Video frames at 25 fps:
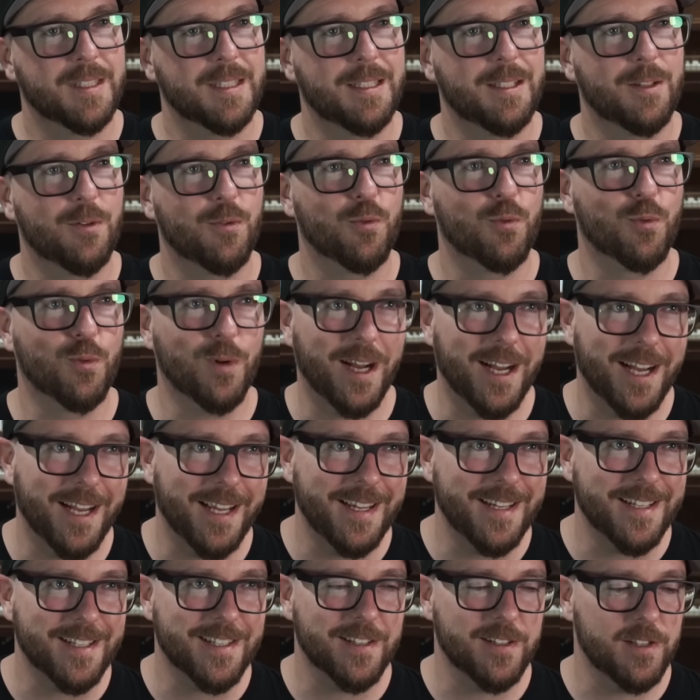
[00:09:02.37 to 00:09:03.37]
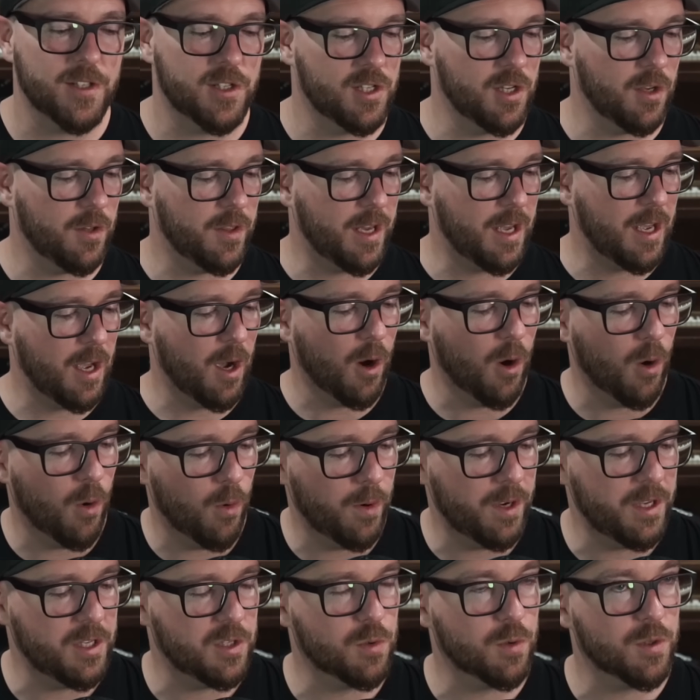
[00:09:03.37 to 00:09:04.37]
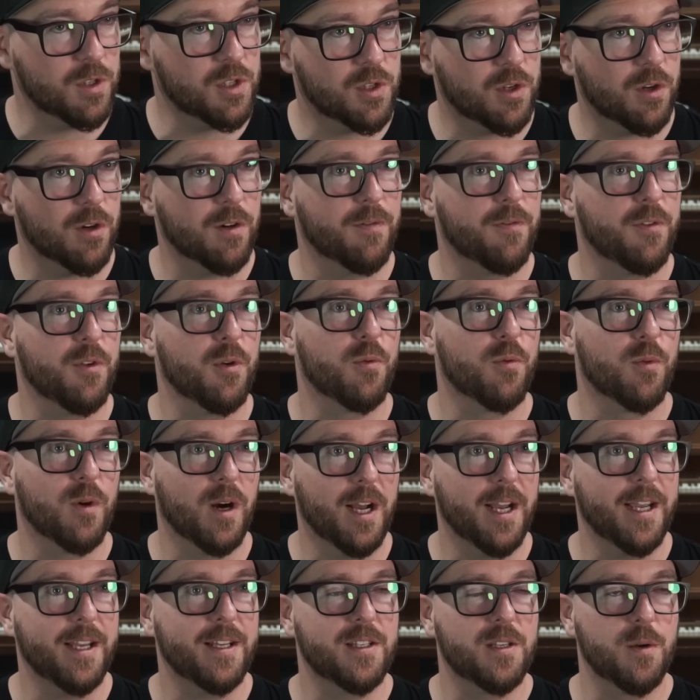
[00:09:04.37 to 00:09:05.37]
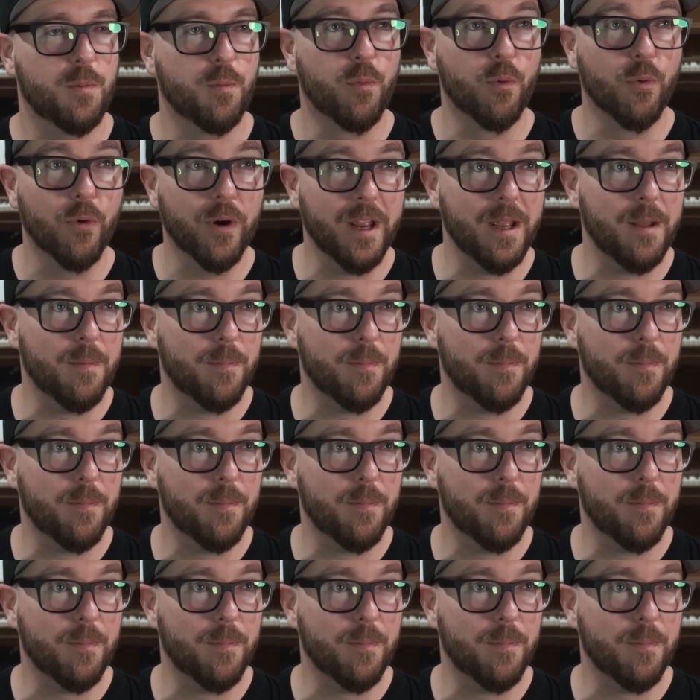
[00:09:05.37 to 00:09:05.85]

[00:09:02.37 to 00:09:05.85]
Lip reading: Right. So they always reserve the right to bring